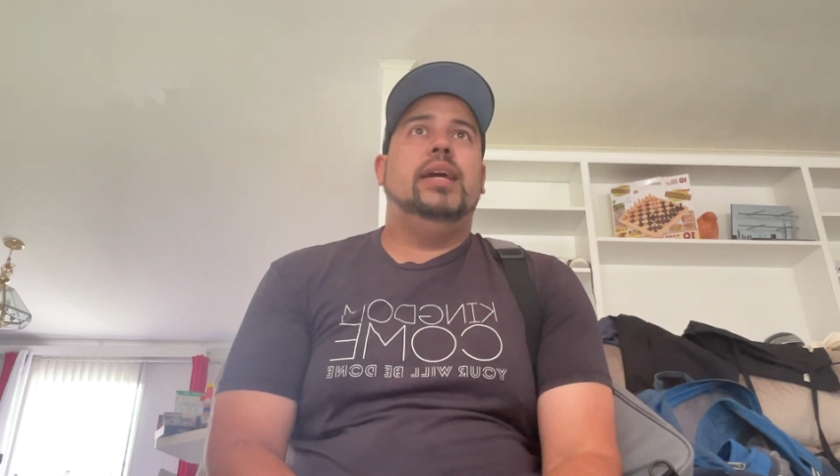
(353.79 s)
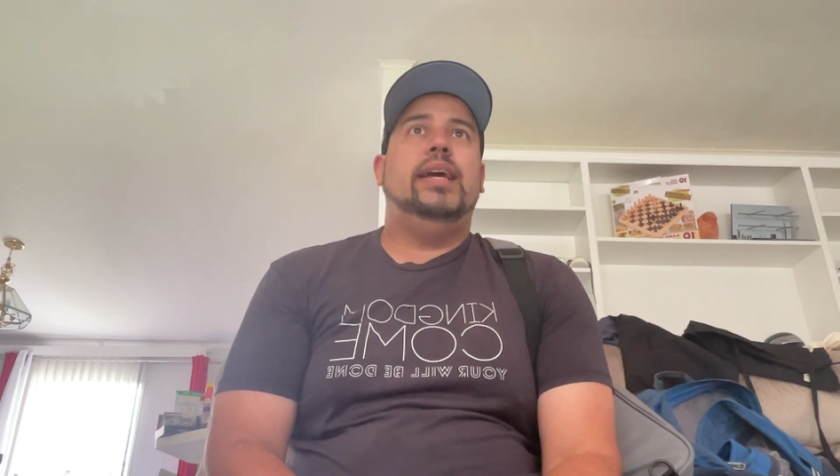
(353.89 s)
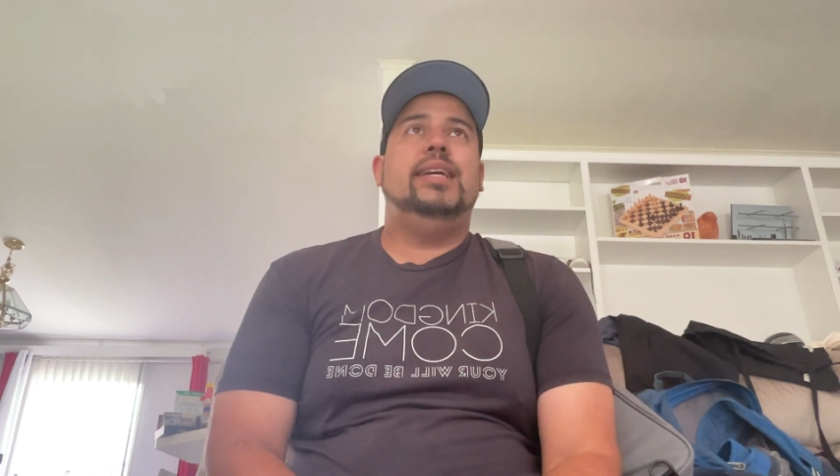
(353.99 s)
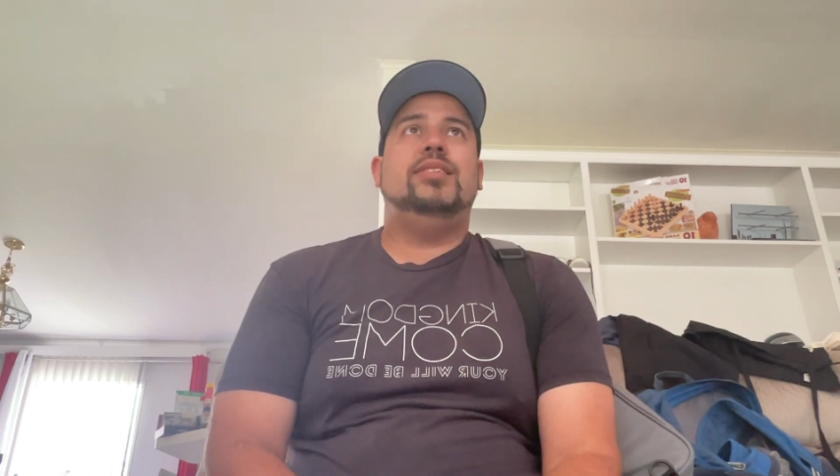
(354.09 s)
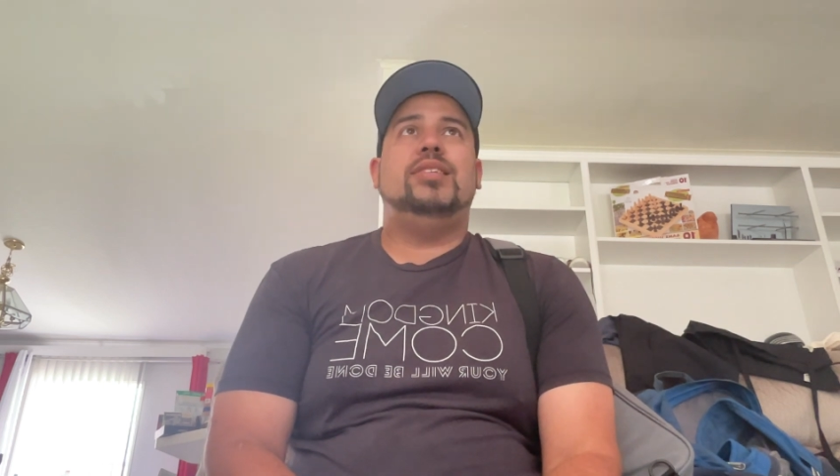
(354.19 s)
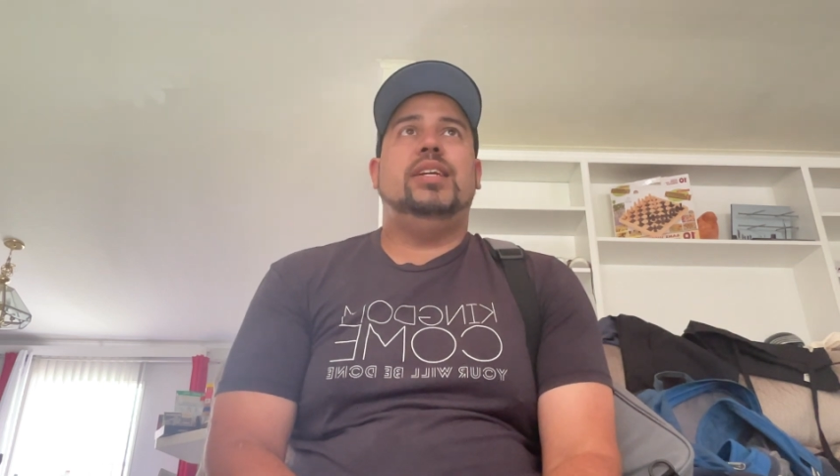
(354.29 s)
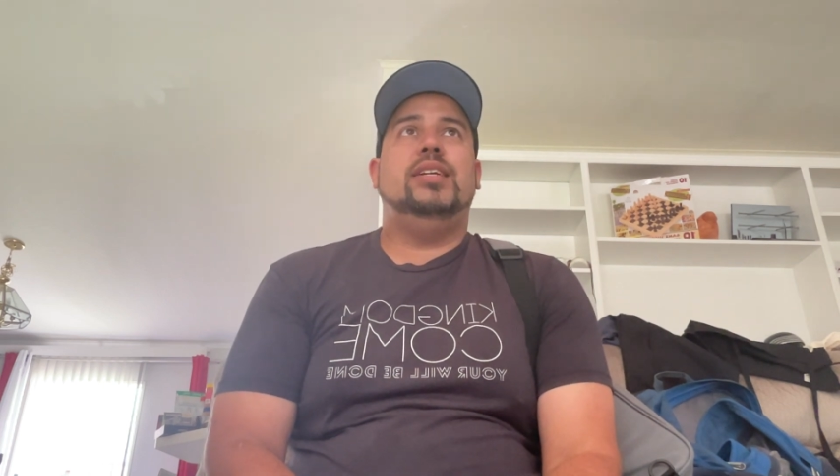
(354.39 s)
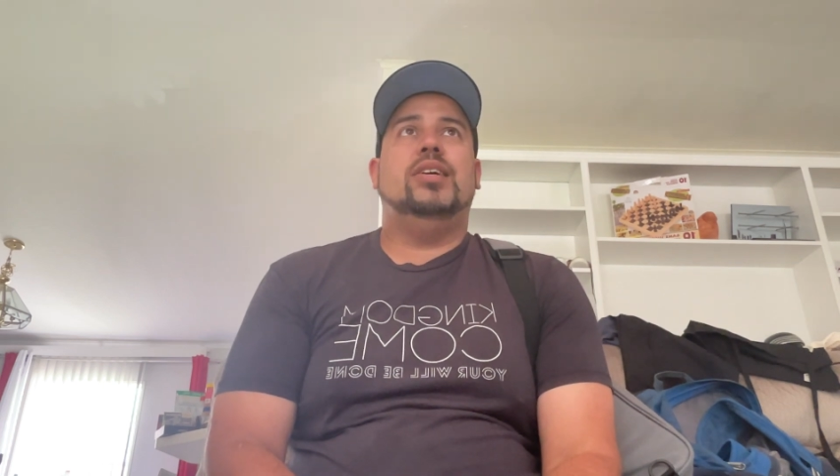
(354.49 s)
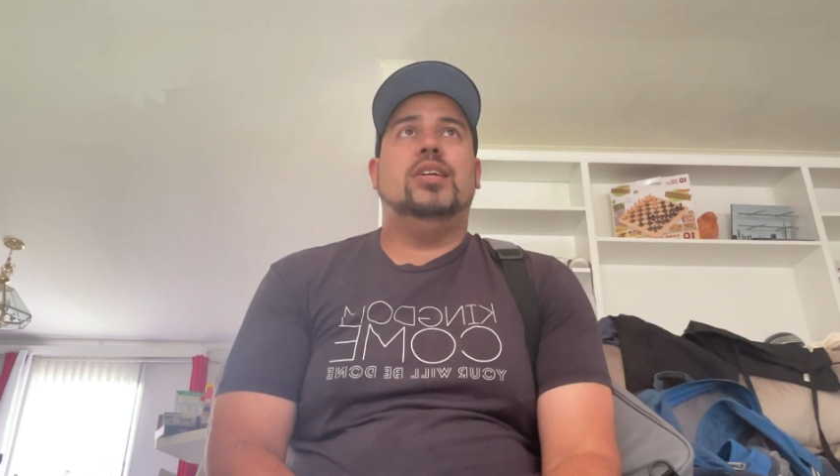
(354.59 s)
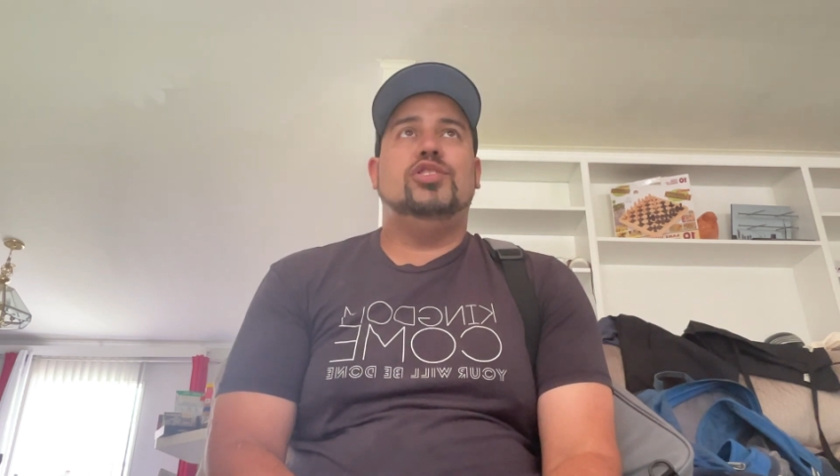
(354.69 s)

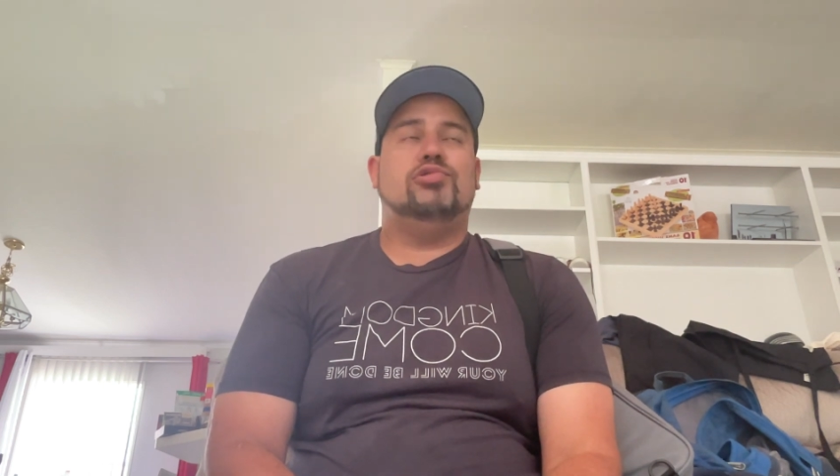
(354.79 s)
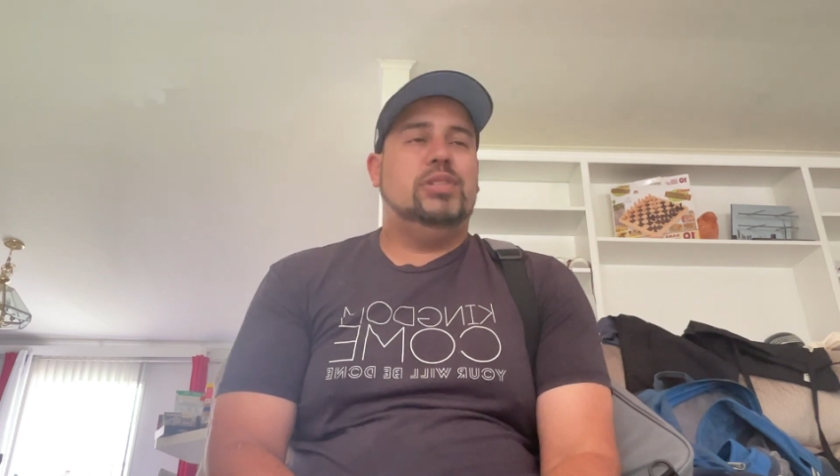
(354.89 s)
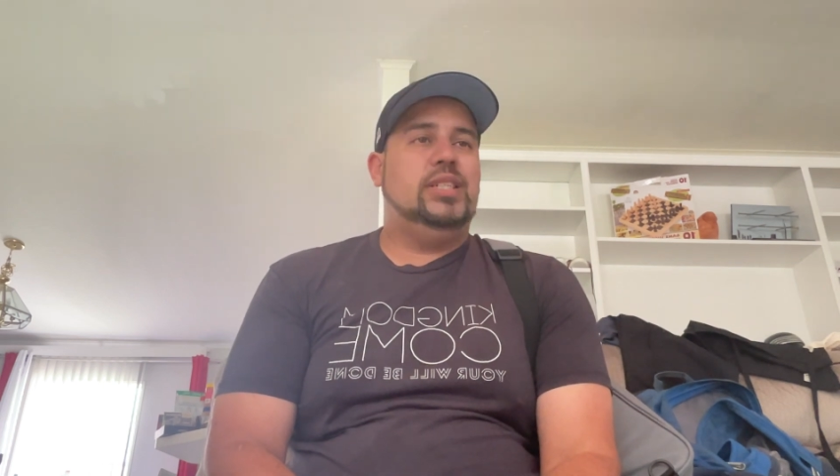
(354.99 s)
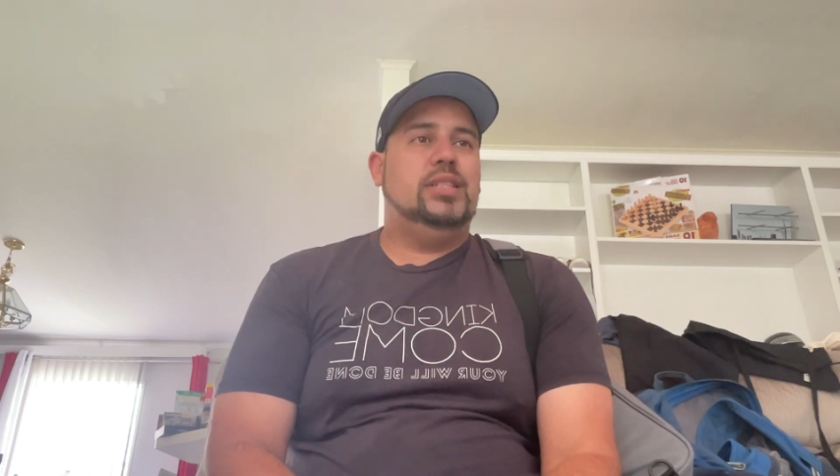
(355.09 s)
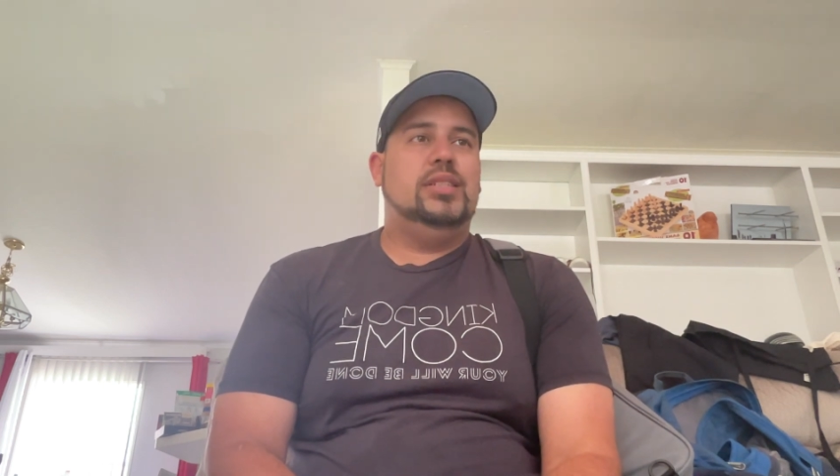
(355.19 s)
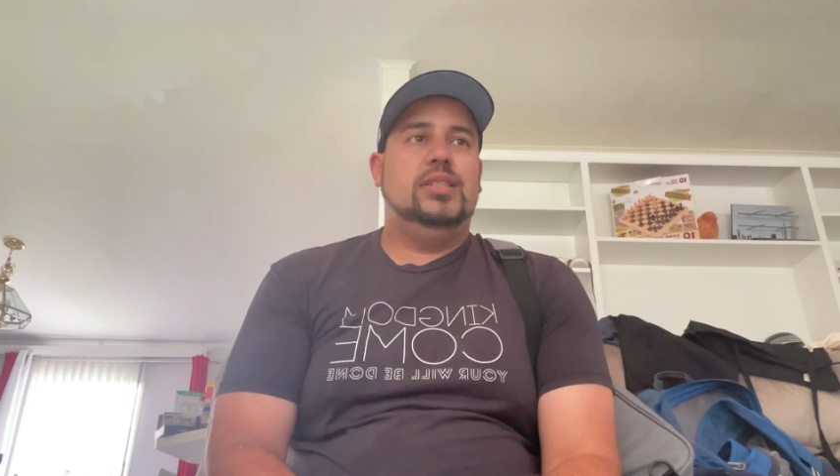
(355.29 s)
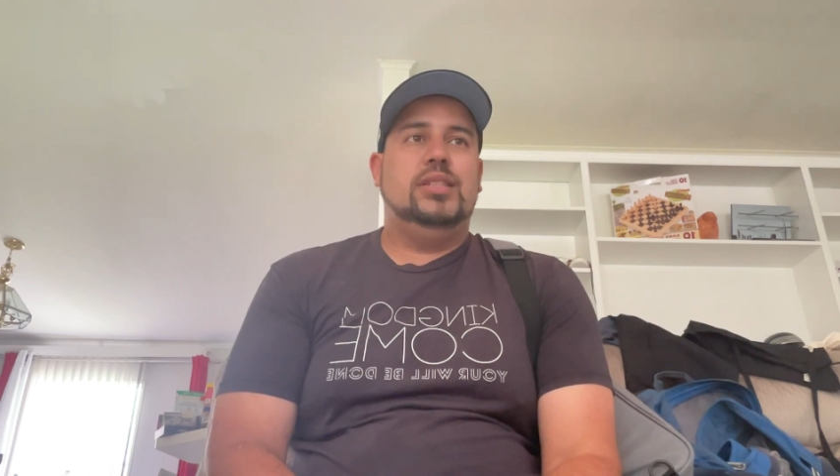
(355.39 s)
1,800,